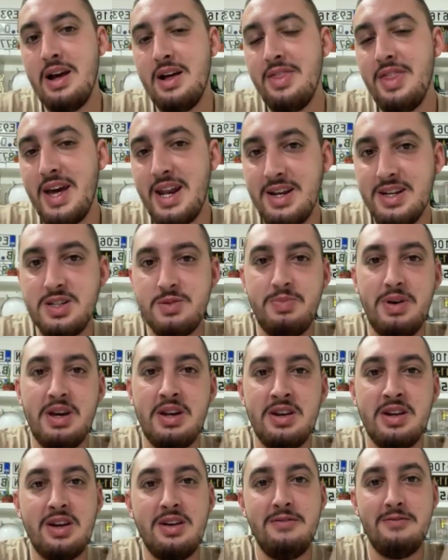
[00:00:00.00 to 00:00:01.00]
that has
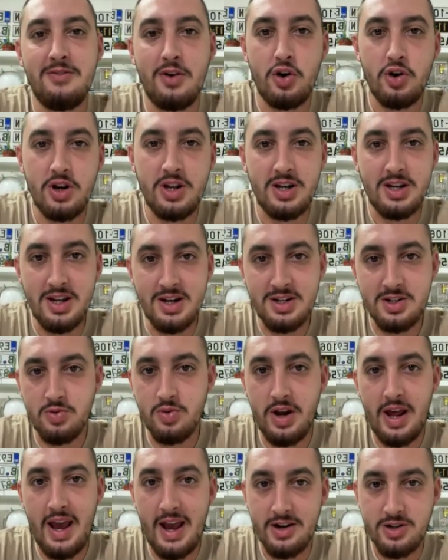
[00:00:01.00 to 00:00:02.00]
been converted into
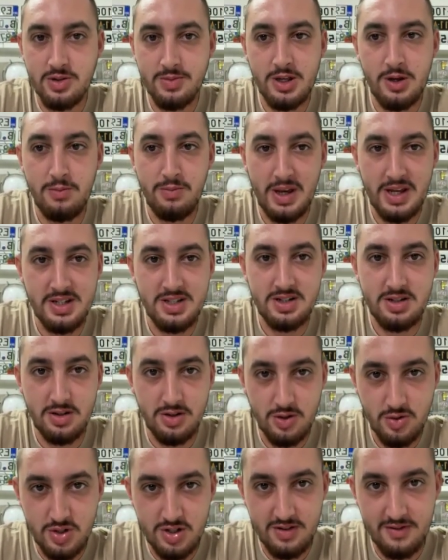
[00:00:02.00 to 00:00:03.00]
an attribute-based
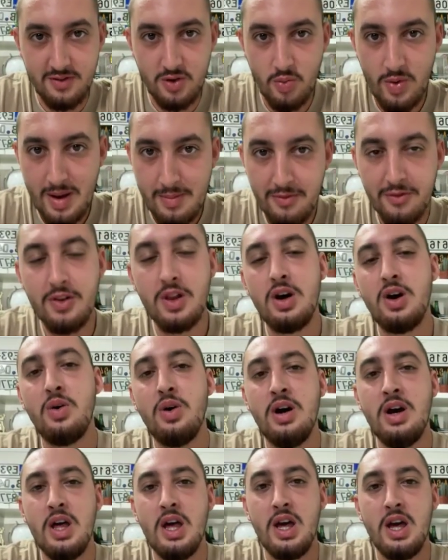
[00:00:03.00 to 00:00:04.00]
solution for
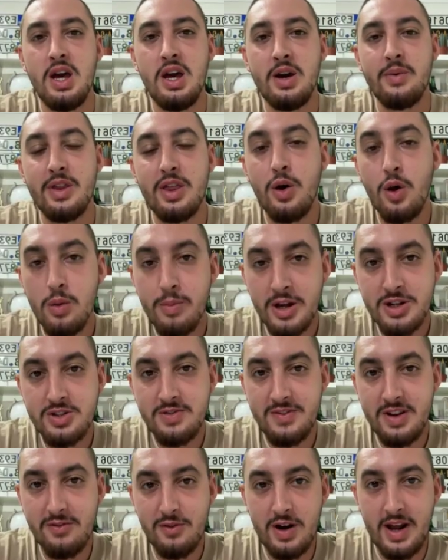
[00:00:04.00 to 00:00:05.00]
Webflow, with a whole bunch
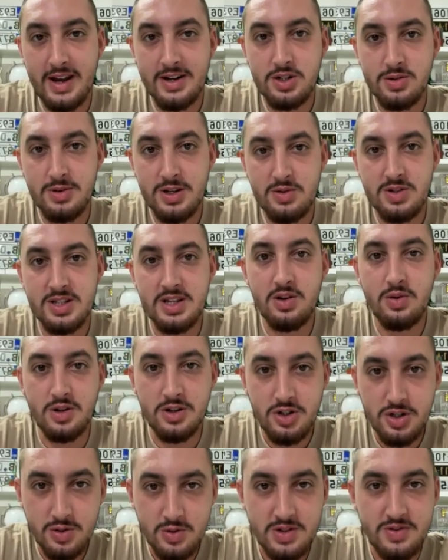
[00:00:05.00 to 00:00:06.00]
of different attributes that you
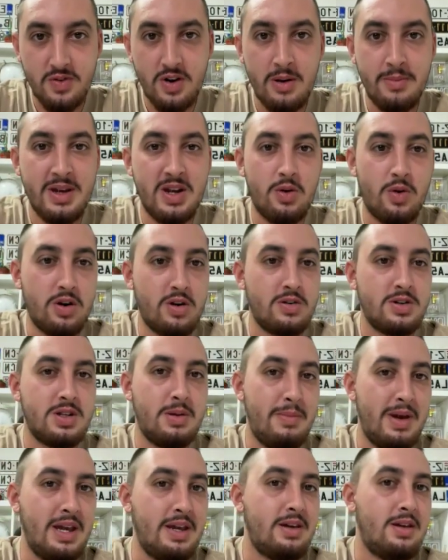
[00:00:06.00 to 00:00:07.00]
can choose from in order to
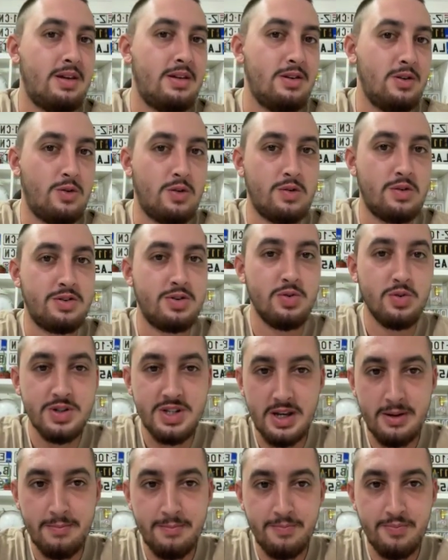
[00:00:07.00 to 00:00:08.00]
make your
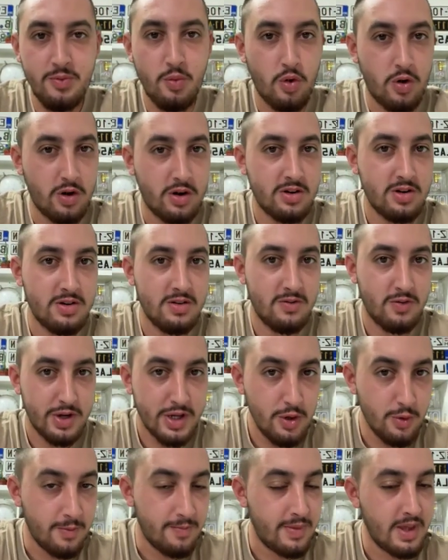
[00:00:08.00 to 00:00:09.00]
tooltip work for
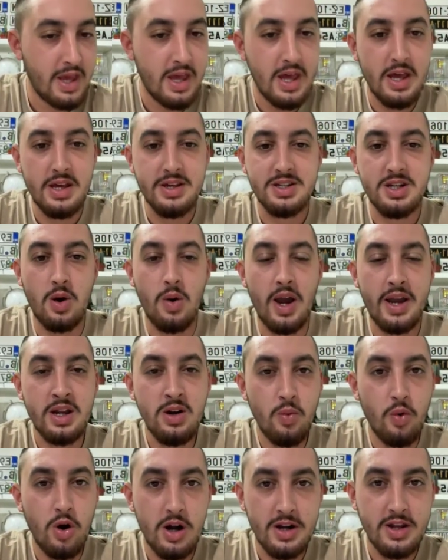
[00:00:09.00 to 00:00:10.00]
you. So I'm going to
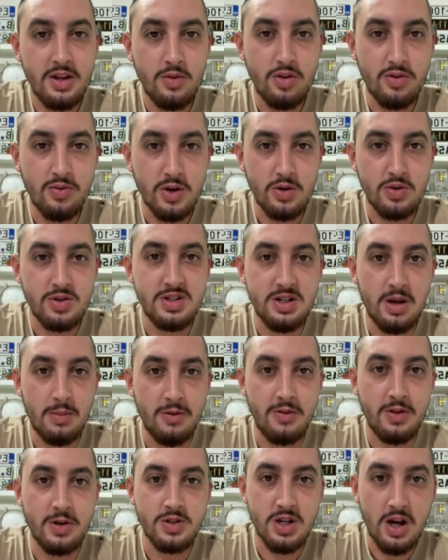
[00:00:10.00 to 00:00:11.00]
walk you through some
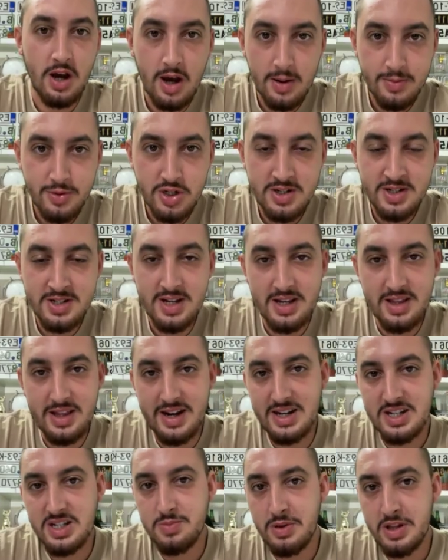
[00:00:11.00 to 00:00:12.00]
of those options and then
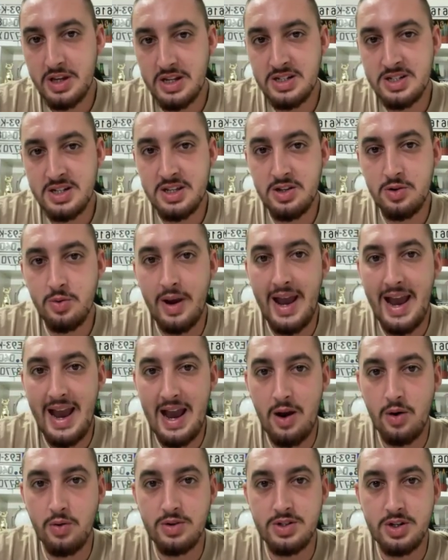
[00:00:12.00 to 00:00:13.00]
explain to you
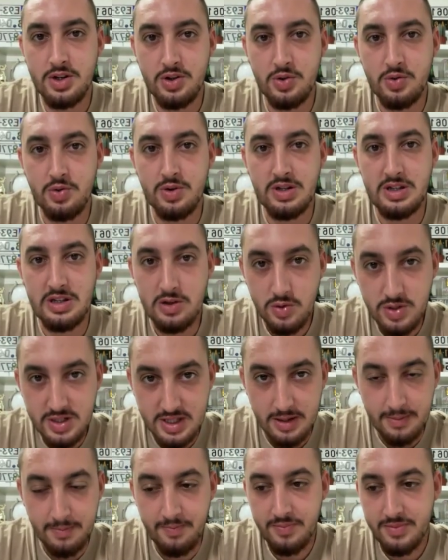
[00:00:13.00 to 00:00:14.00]
how to use
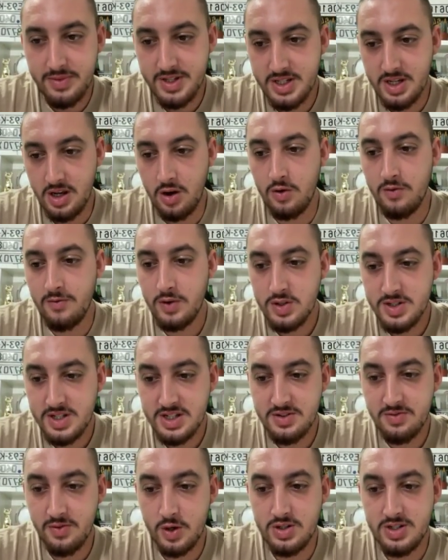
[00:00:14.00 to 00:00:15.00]
them. So first
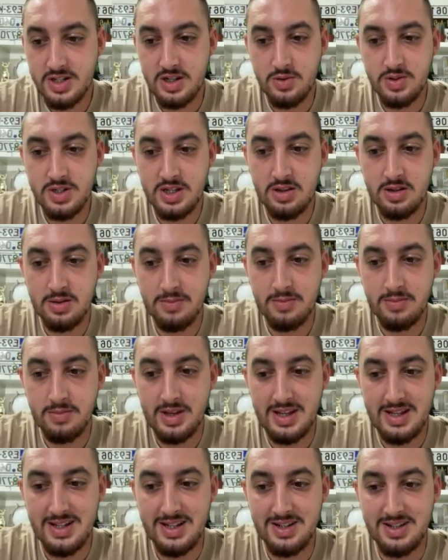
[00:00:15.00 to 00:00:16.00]
things first, using them
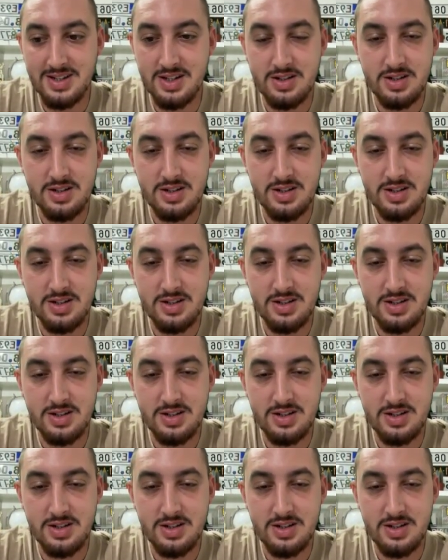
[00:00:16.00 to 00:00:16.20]
is